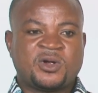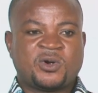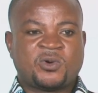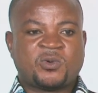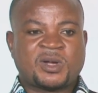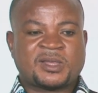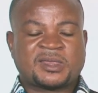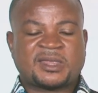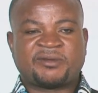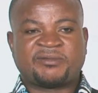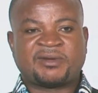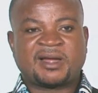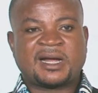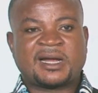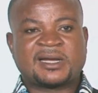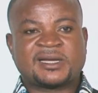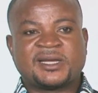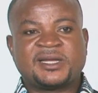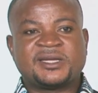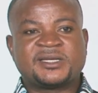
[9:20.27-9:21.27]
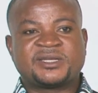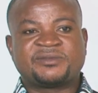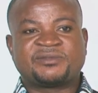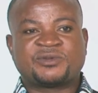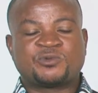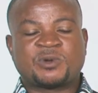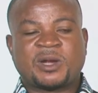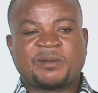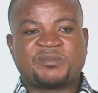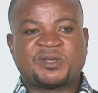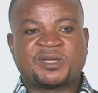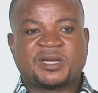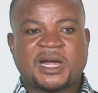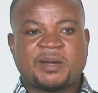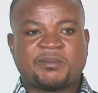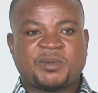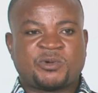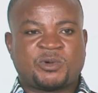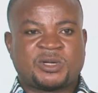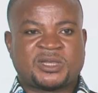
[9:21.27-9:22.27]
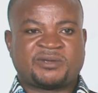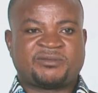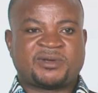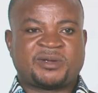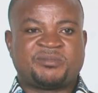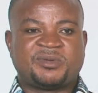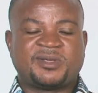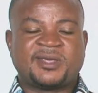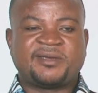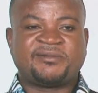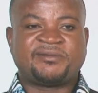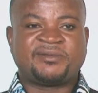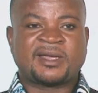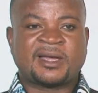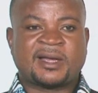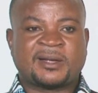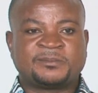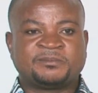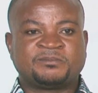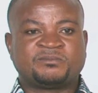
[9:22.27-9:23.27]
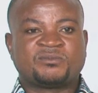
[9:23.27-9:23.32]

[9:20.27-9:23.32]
Whatever an individual becomes and whatever behavior